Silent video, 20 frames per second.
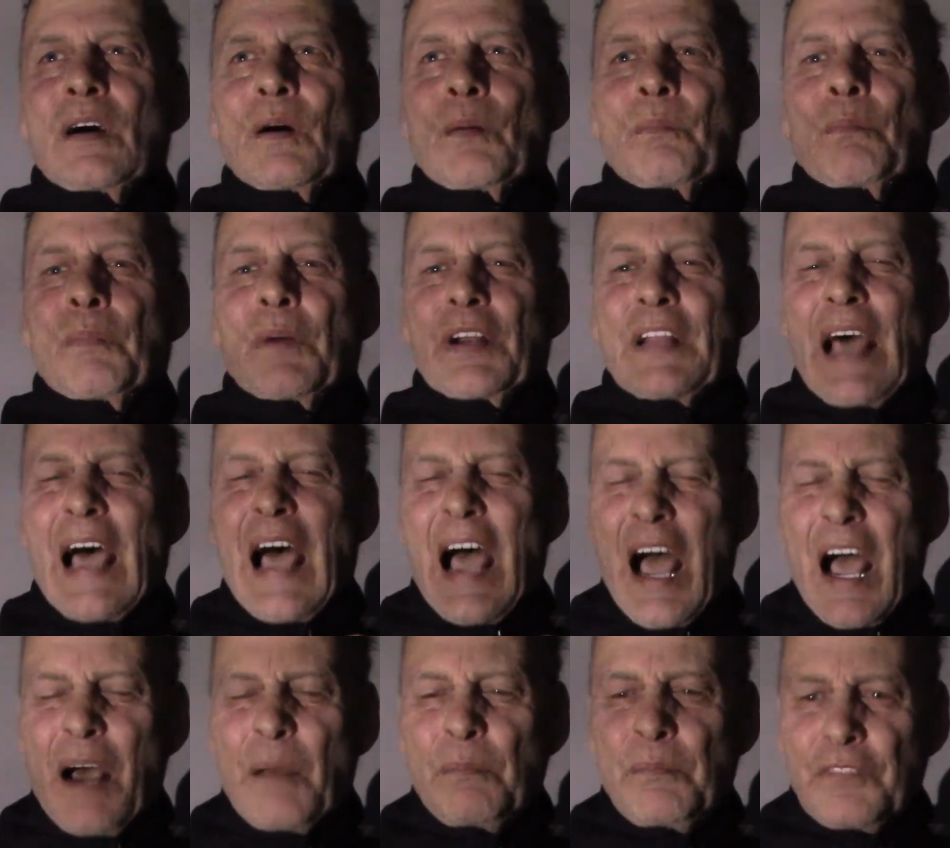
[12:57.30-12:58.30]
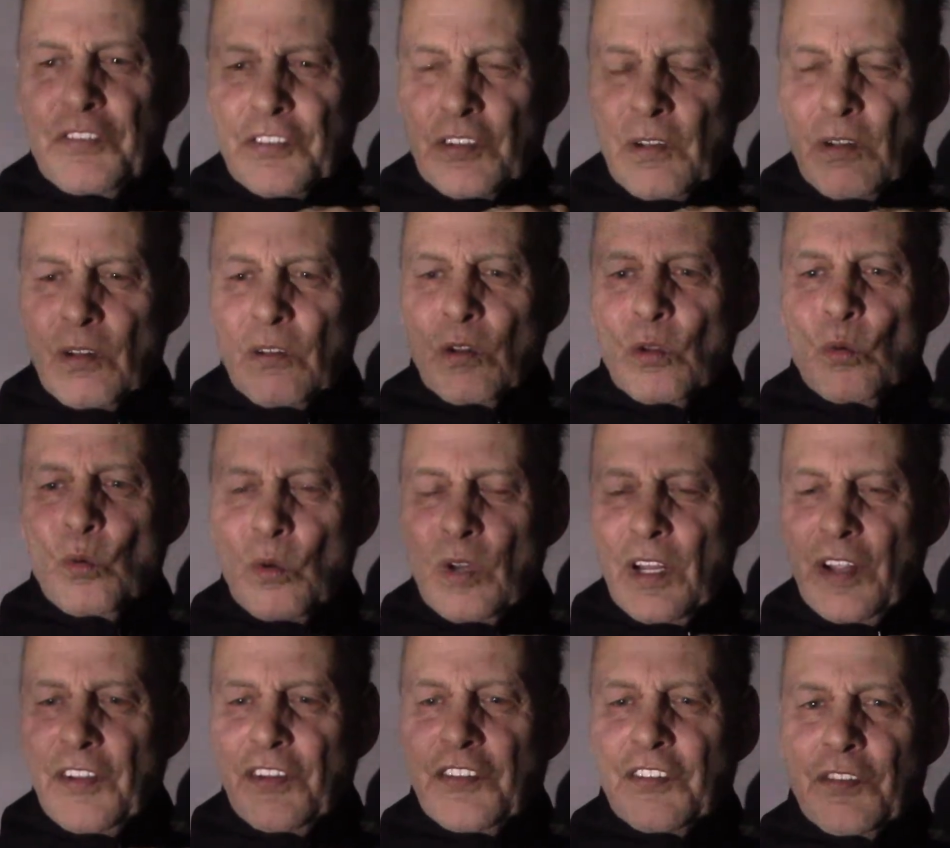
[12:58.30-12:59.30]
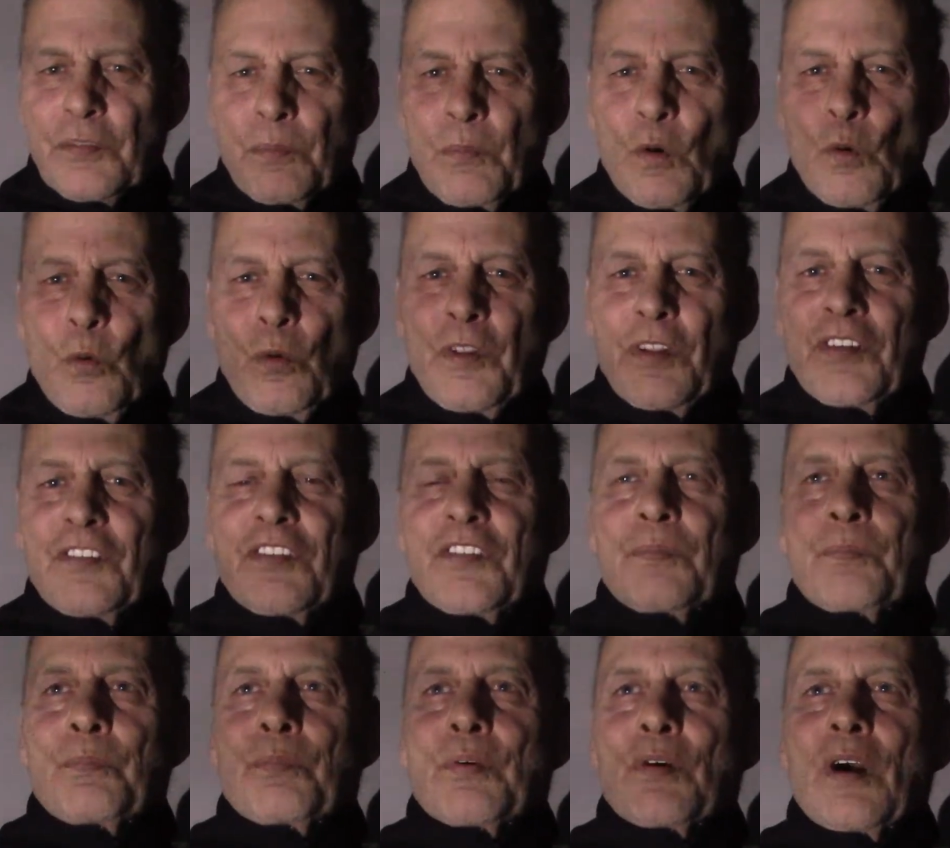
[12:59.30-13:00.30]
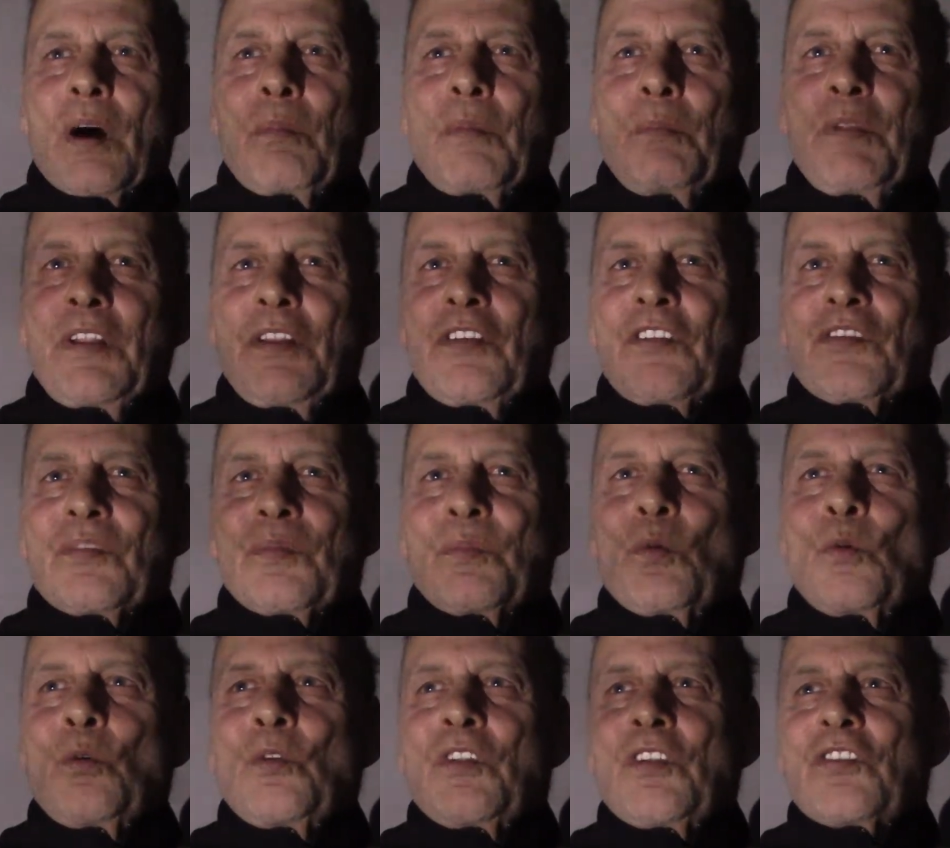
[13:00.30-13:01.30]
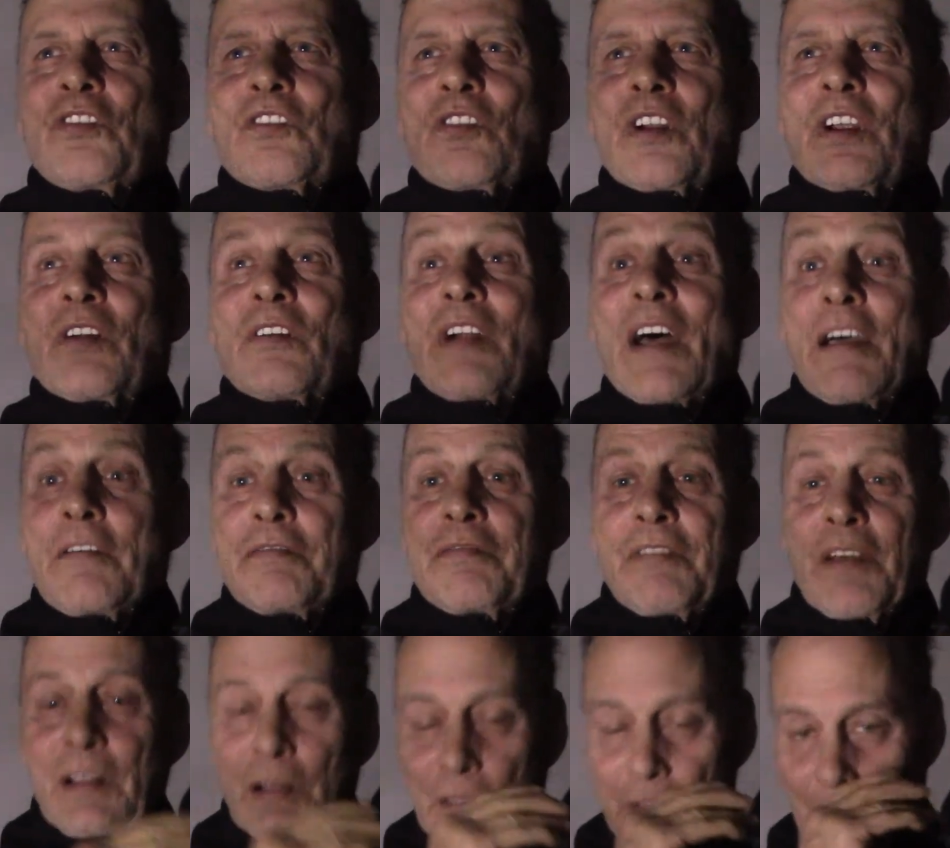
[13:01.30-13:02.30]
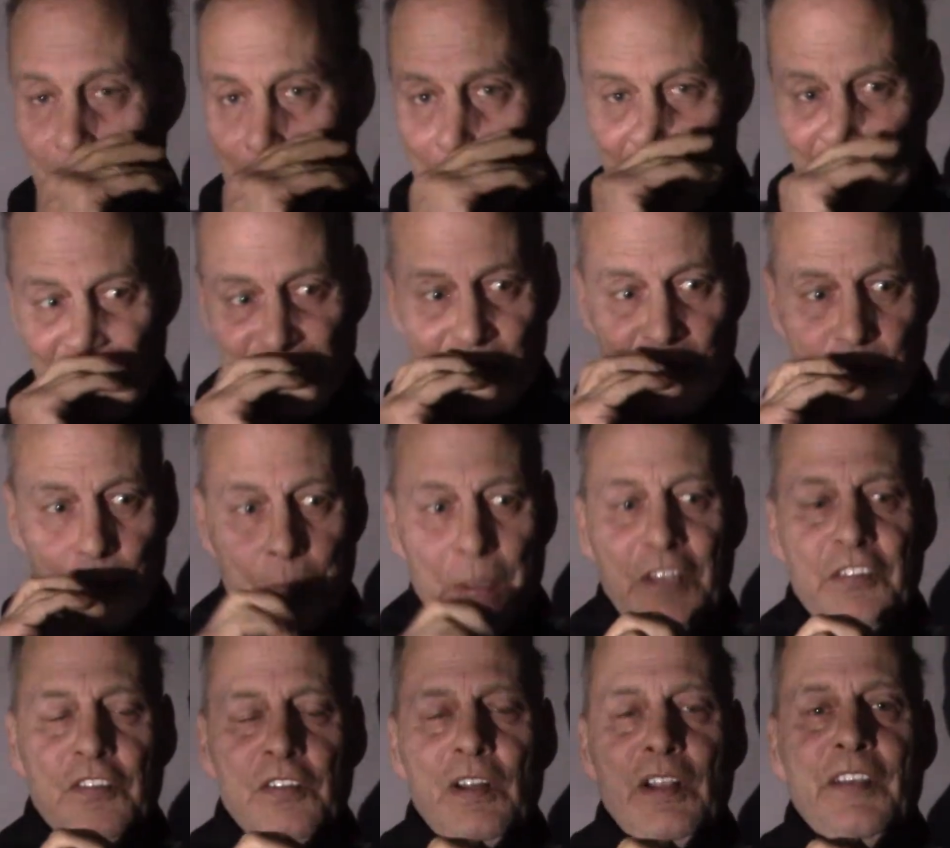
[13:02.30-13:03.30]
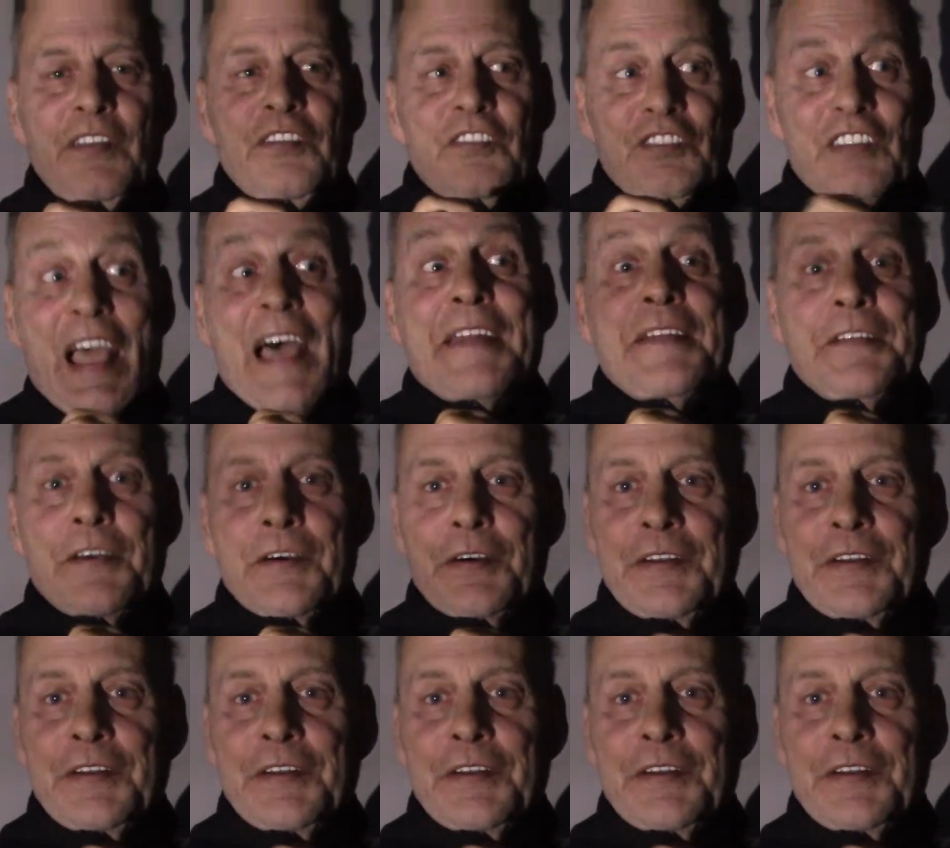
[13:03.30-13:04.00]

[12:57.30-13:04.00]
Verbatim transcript: but absolutely smooth. It's probably the smoothest trigger I've felt, especially standard